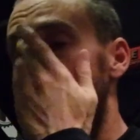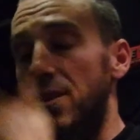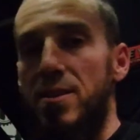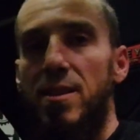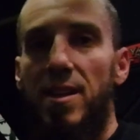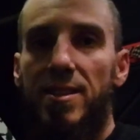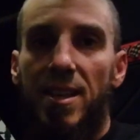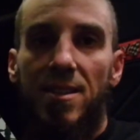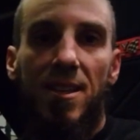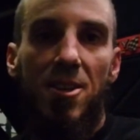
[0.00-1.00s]
There's a lot of
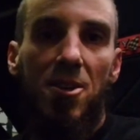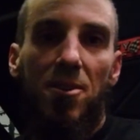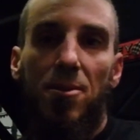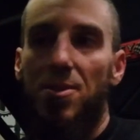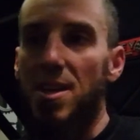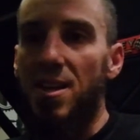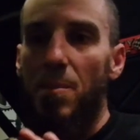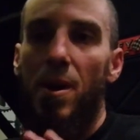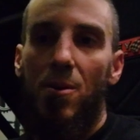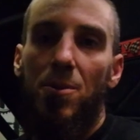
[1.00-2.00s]
things that you think
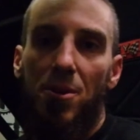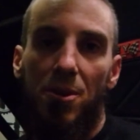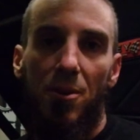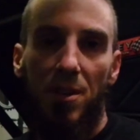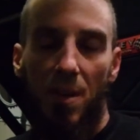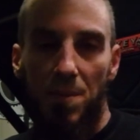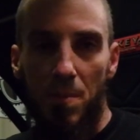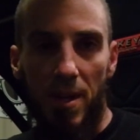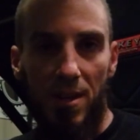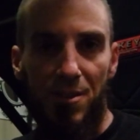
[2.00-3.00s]
about when you're going up
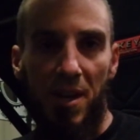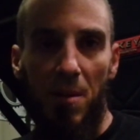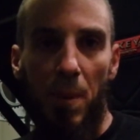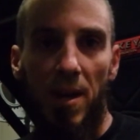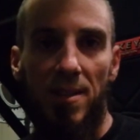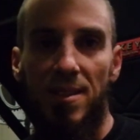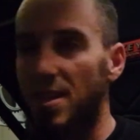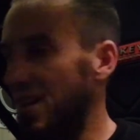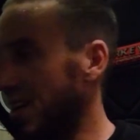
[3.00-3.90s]
to make a drag pass,